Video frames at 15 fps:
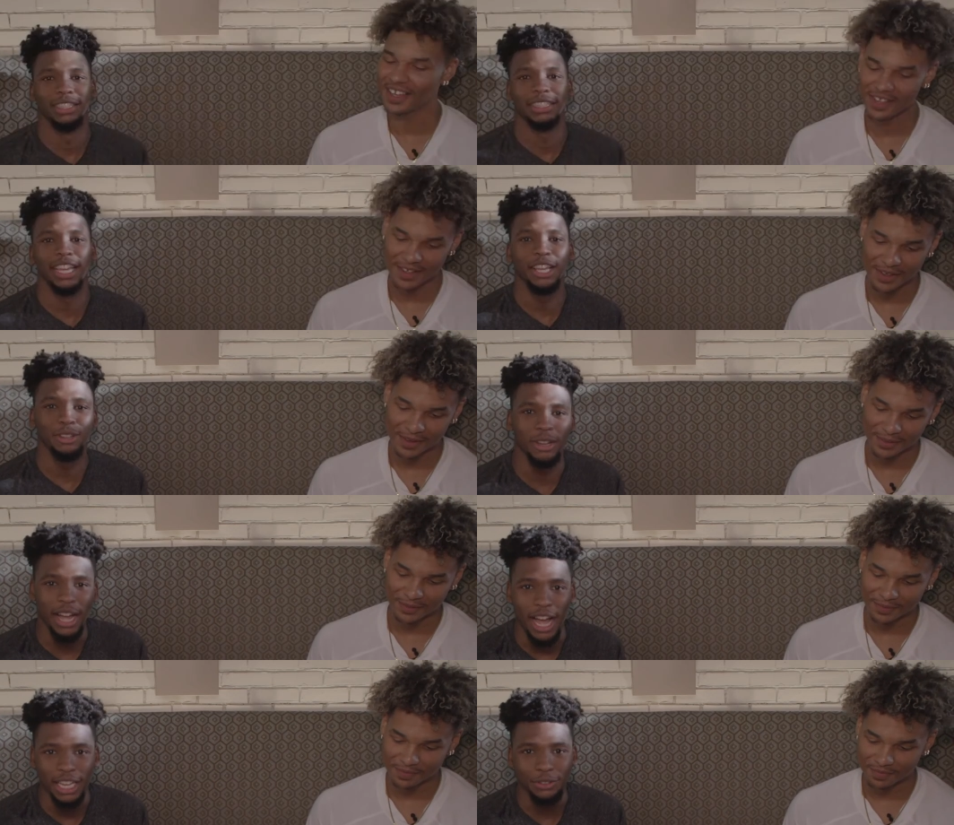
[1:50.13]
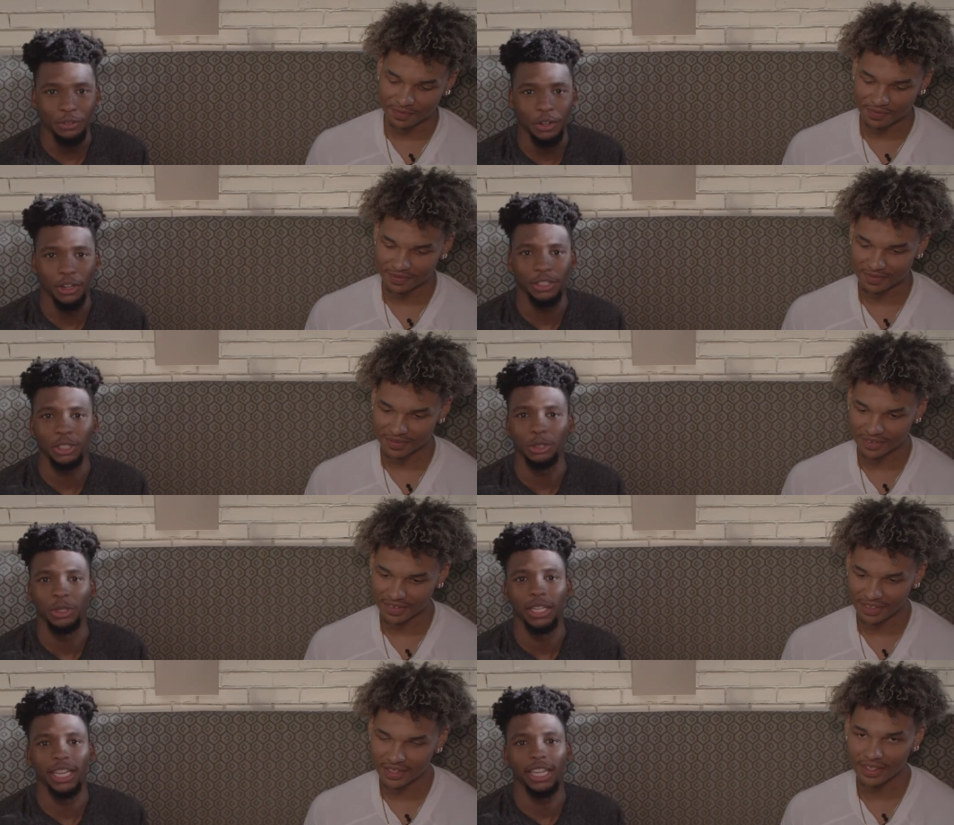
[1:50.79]
Speaker 1: Thank you guys for
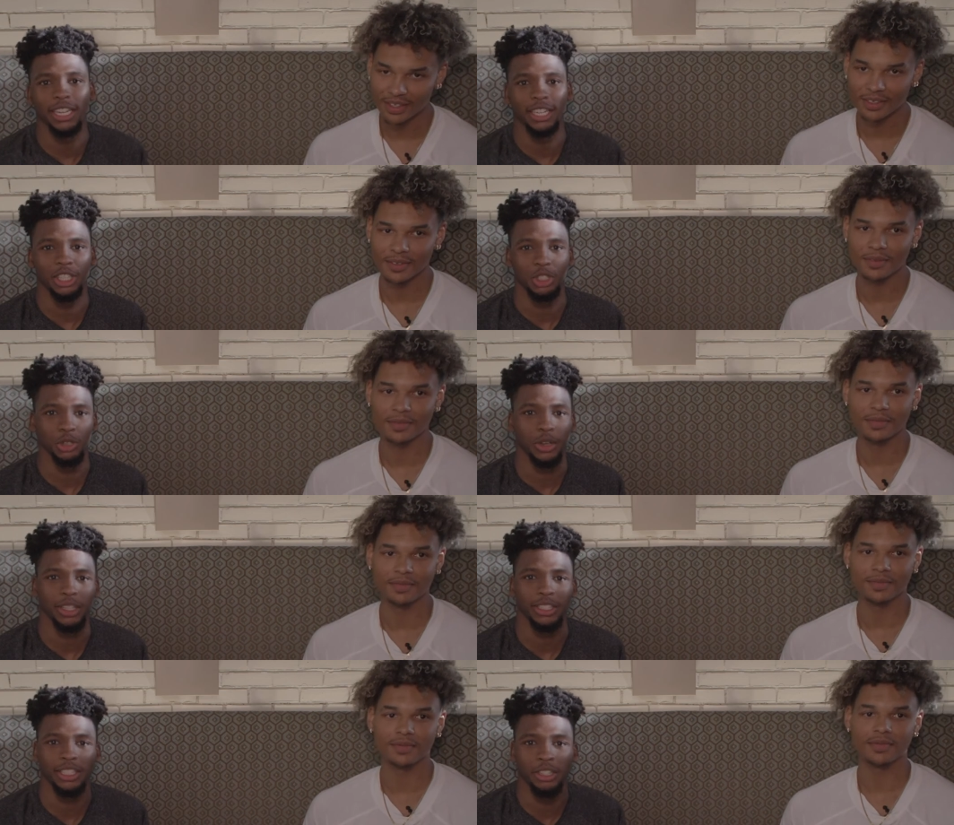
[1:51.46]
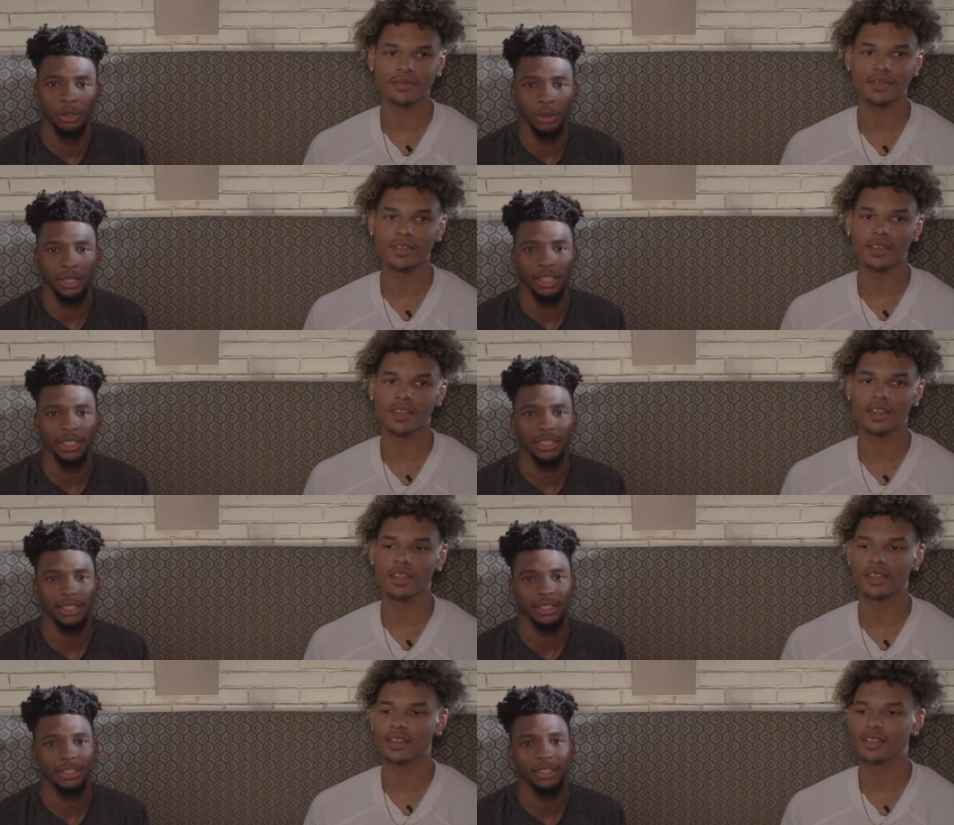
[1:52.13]
tuning in and enjoying dinner with
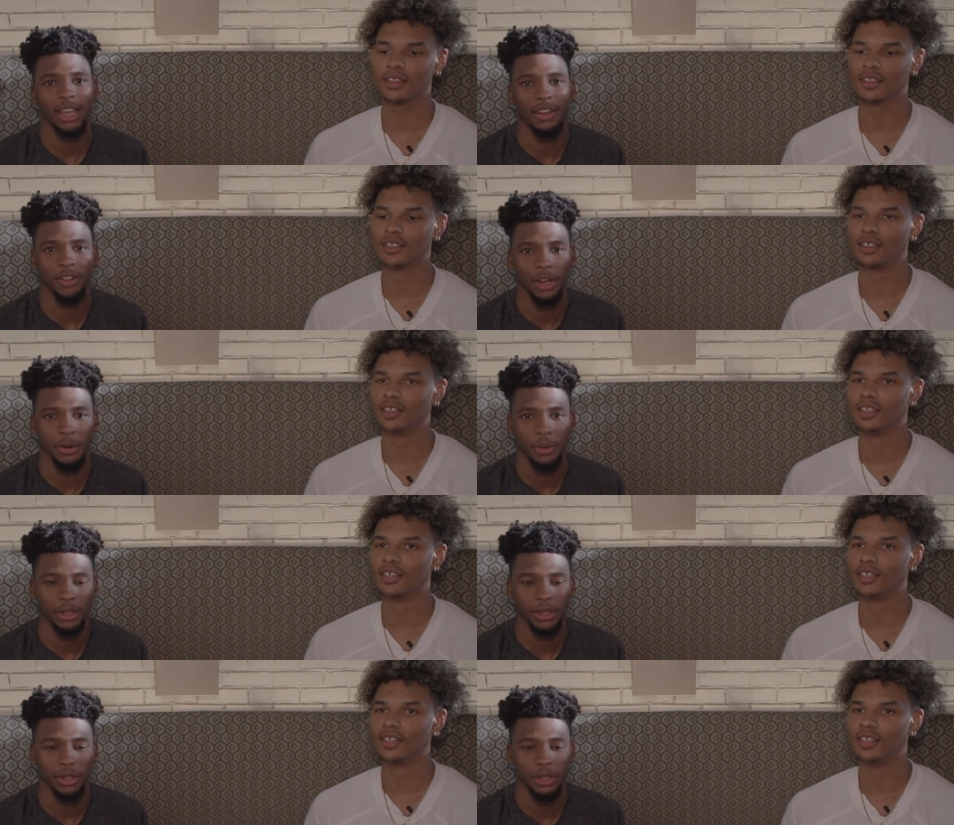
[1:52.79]
us. Have a good